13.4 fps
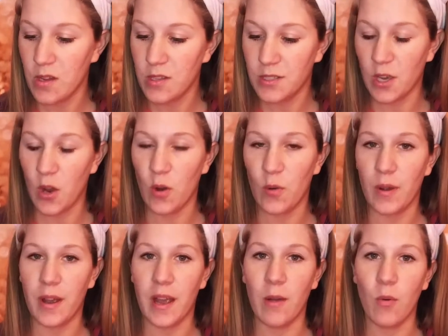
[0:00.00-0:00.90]
So
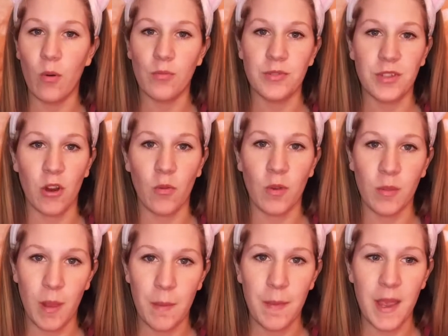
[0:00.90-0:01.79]
I won't start
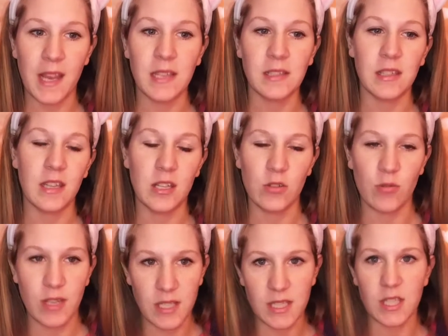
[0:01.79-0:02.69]
with my base and then
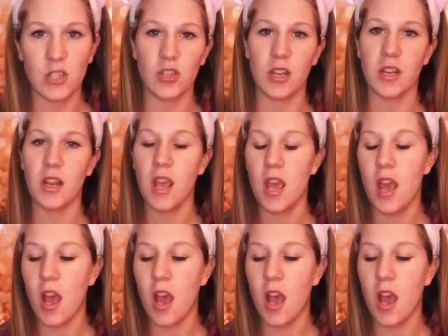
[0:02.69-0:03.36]
transition.